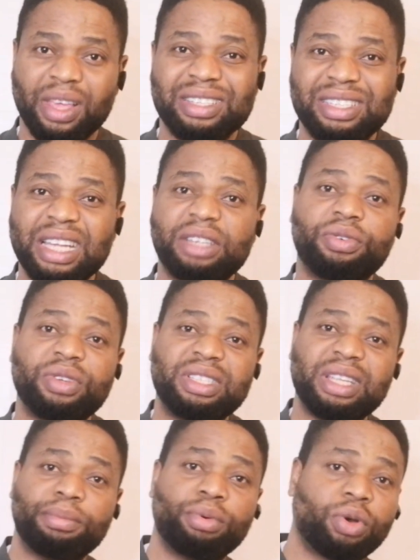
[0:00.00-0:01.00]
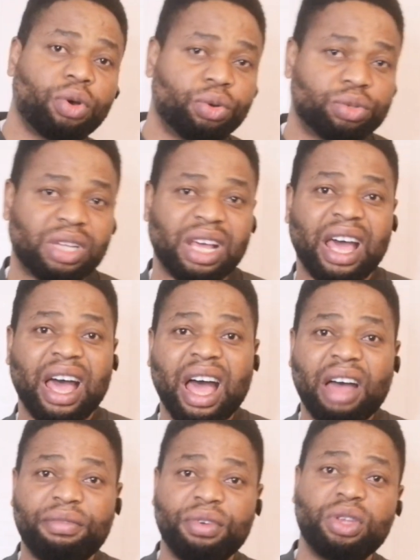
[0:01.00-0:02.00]
Set reasonable goals.
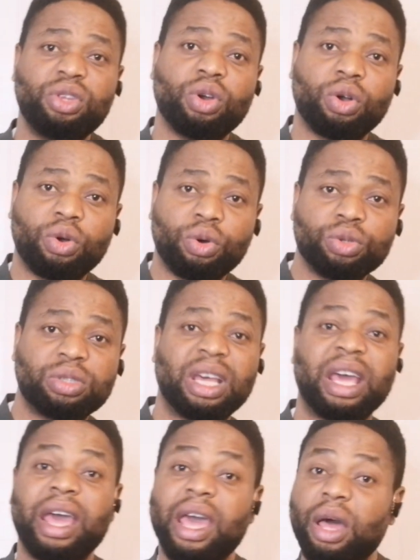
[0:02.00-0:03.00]
Having your goals